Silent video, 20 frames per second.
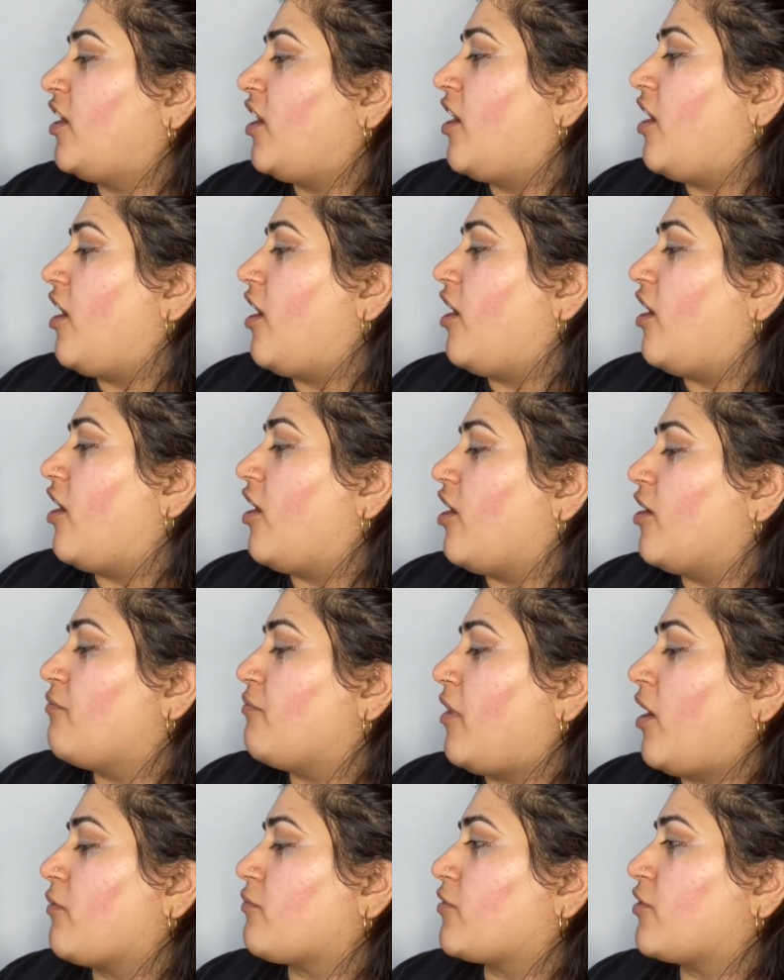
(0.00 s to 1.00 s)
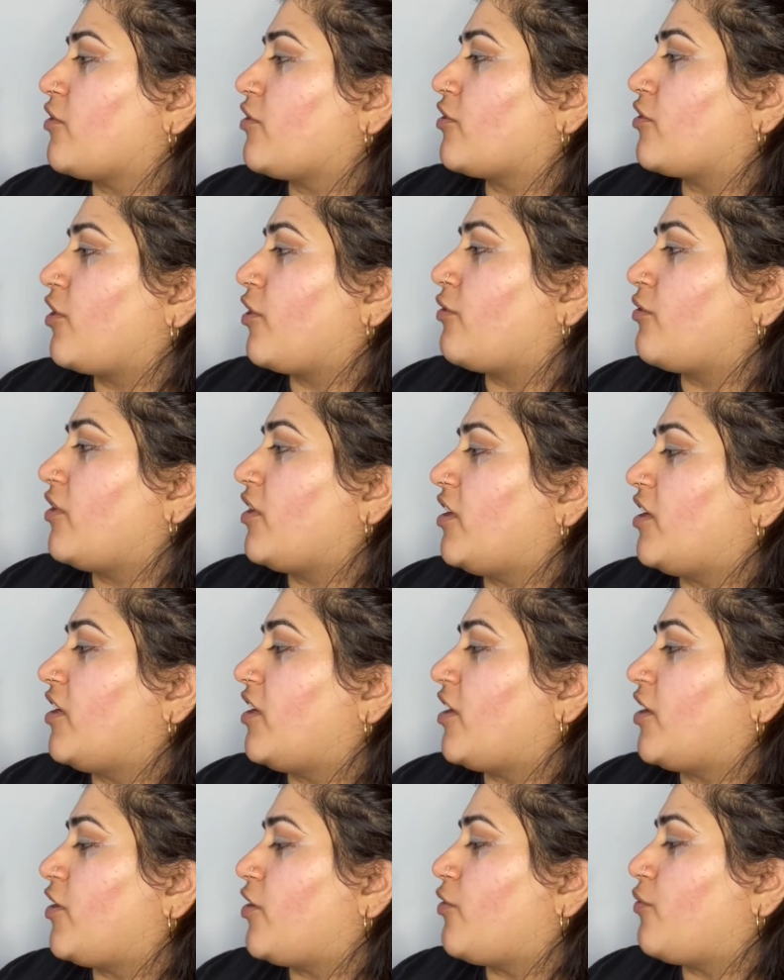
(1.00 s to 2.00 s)
I'm going to go
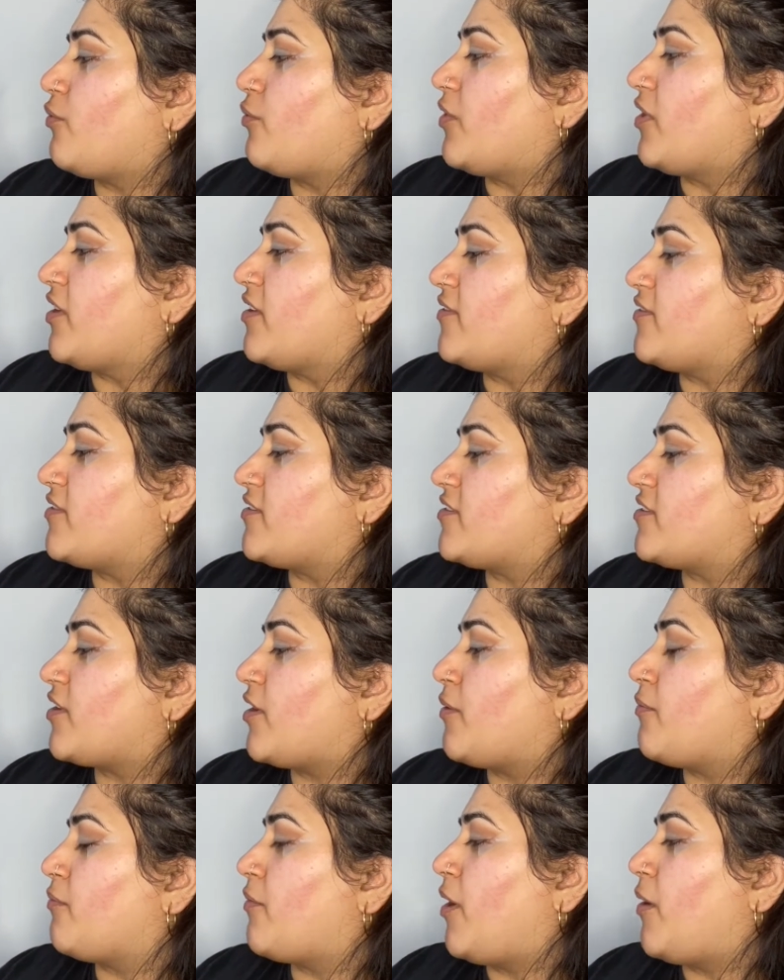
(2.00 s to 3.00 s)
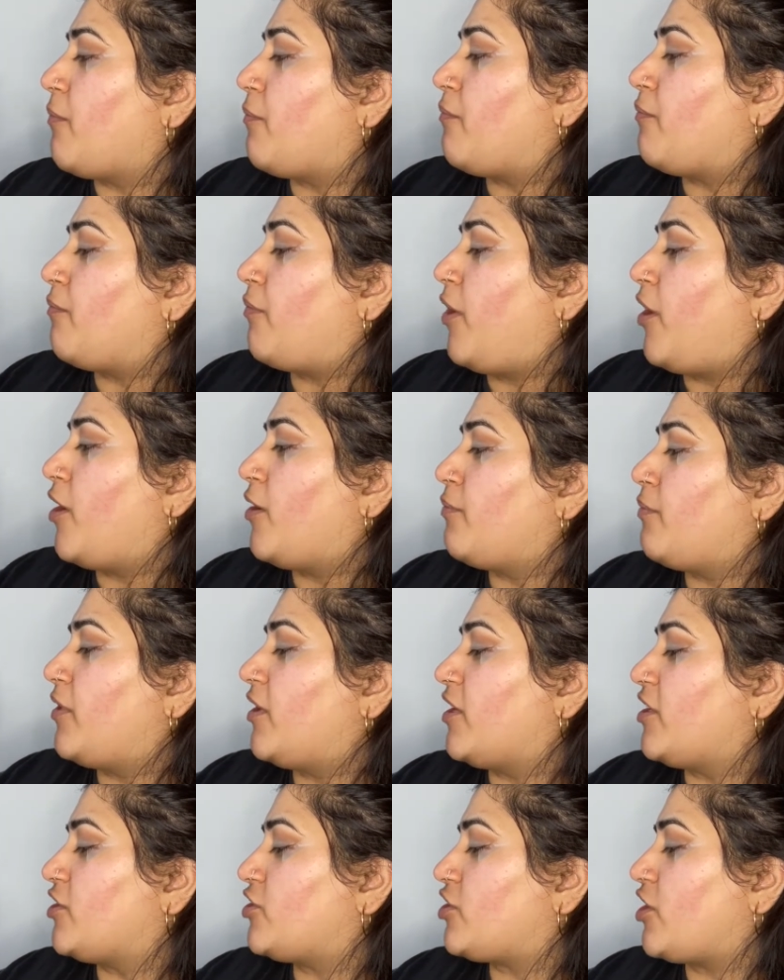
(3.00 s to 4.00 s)
in with some
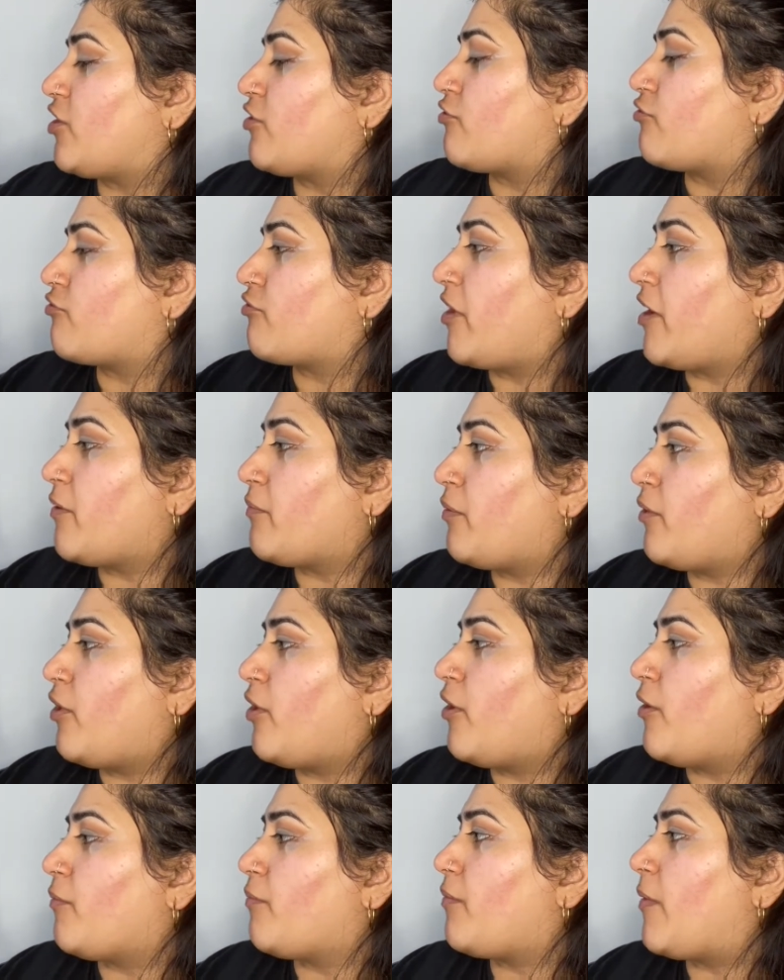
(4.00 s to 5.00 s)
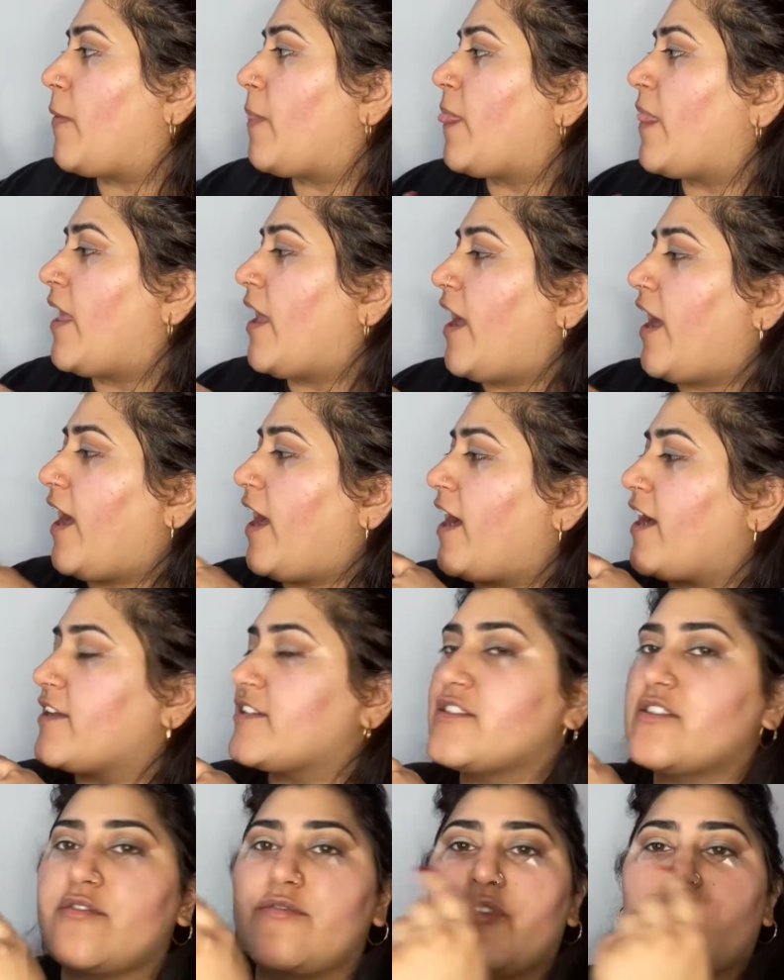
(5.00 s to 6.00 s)
purplish and grape pop,
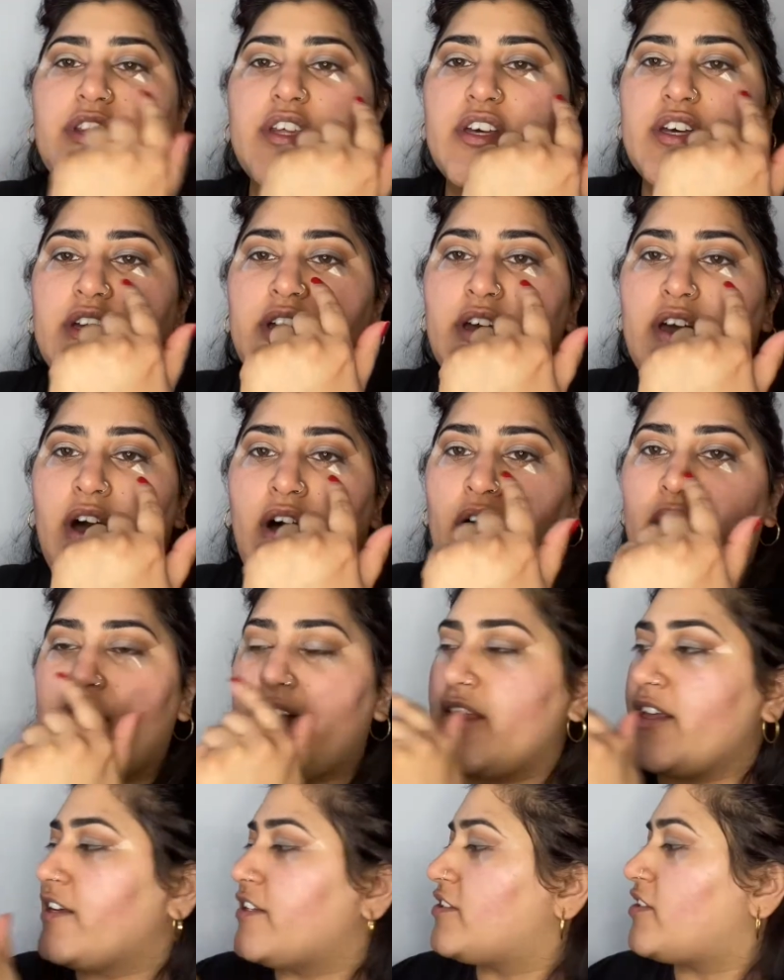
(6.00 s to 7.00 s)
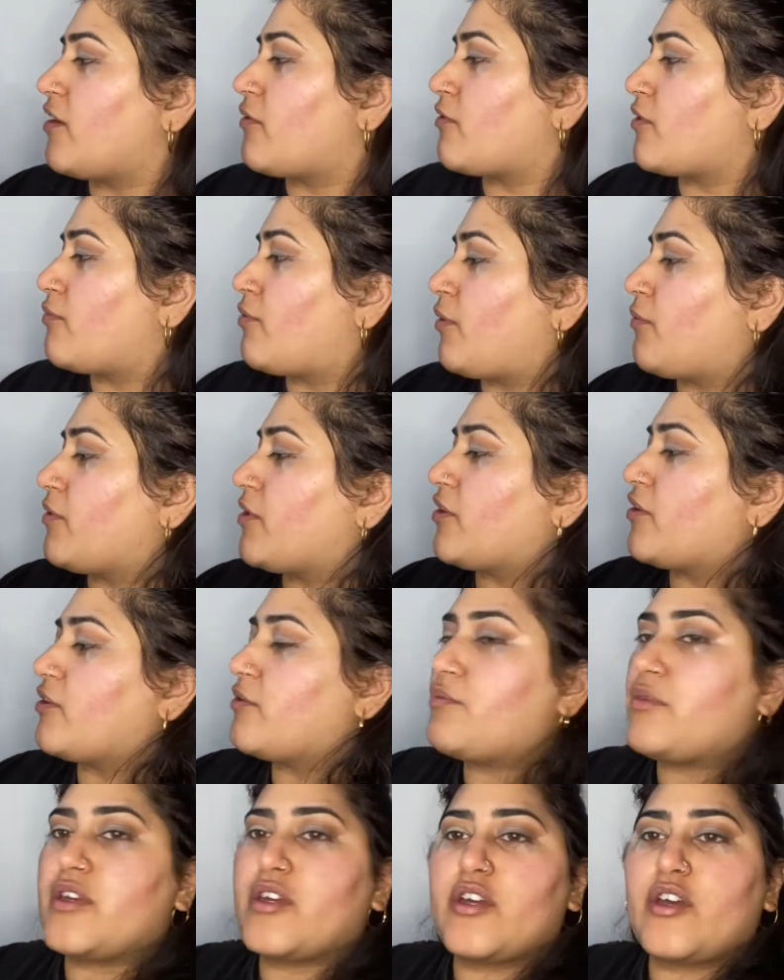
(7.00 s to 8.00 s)
and for the eyelid I'm probably going
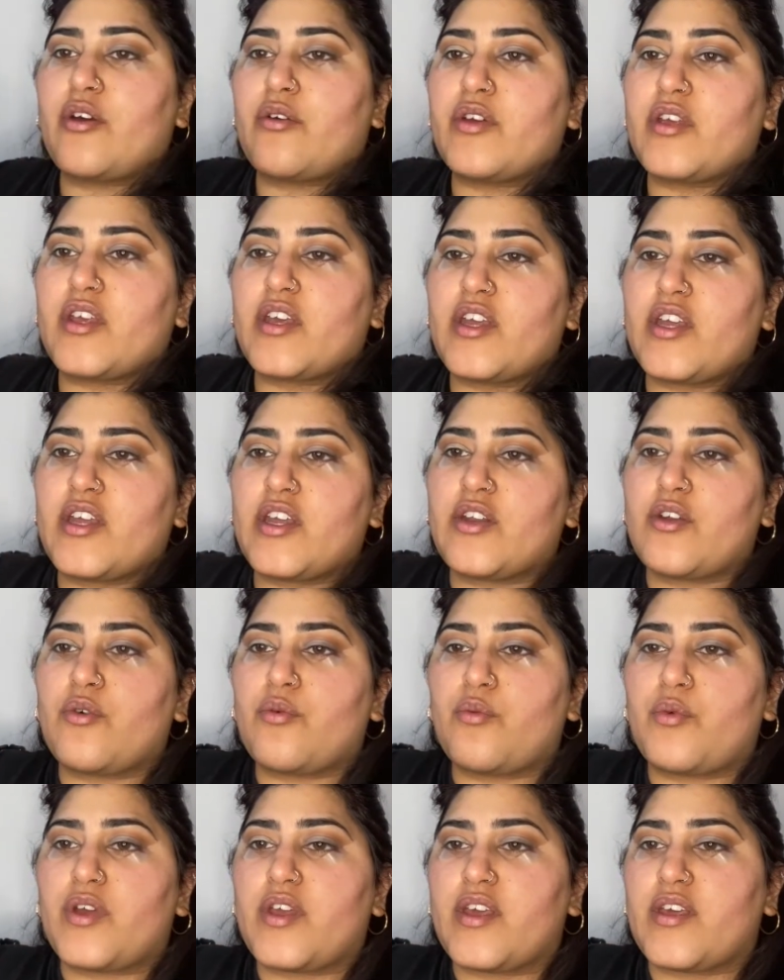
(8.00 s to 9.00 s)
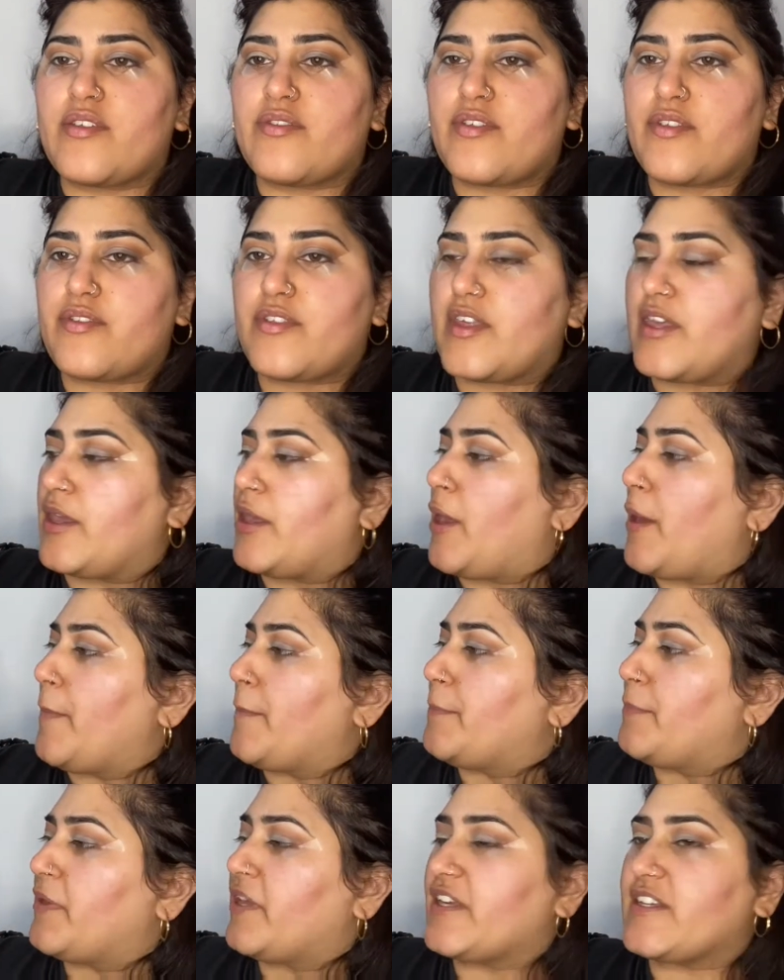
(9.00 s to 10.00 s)
to be going in with the
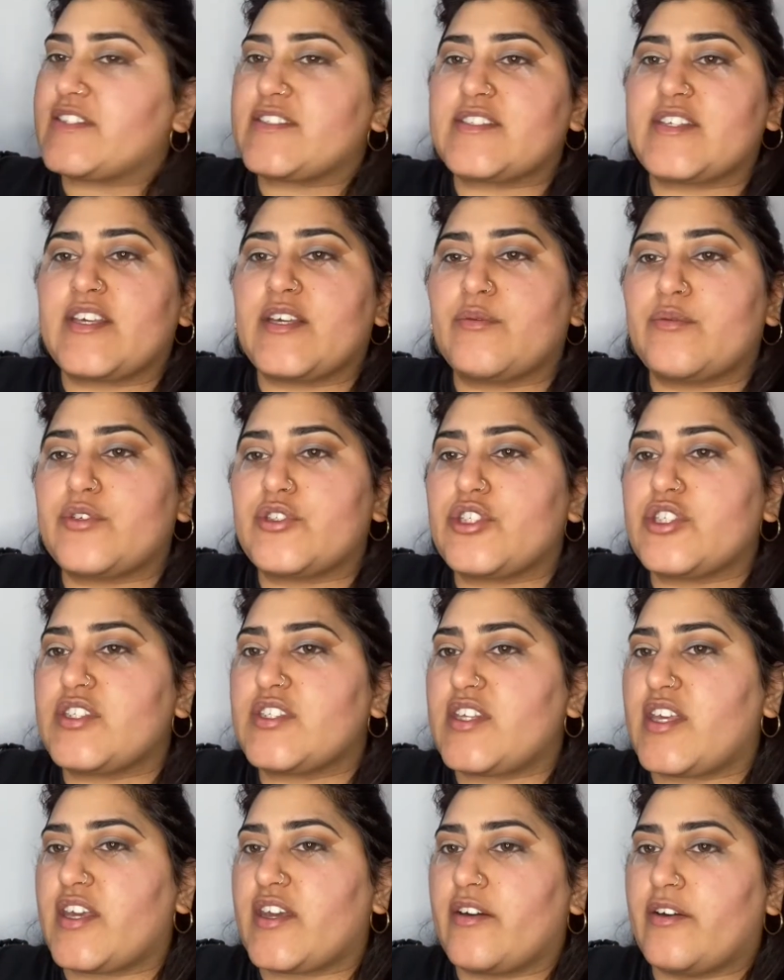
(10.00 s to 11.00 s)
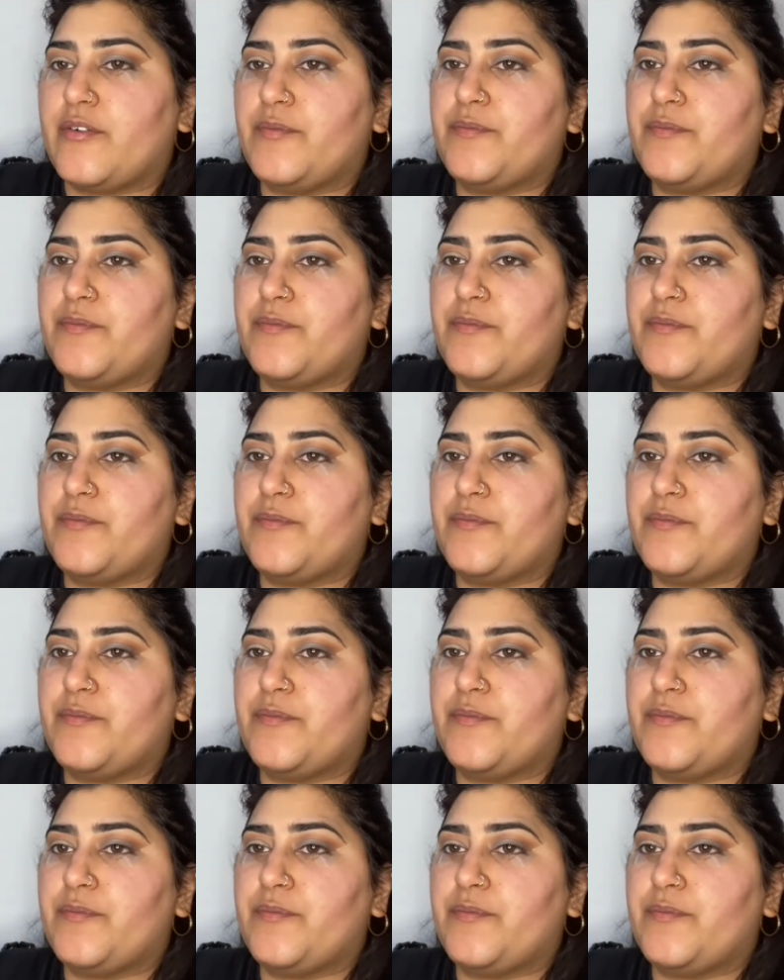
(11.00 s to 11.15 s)
Pixie, which is here.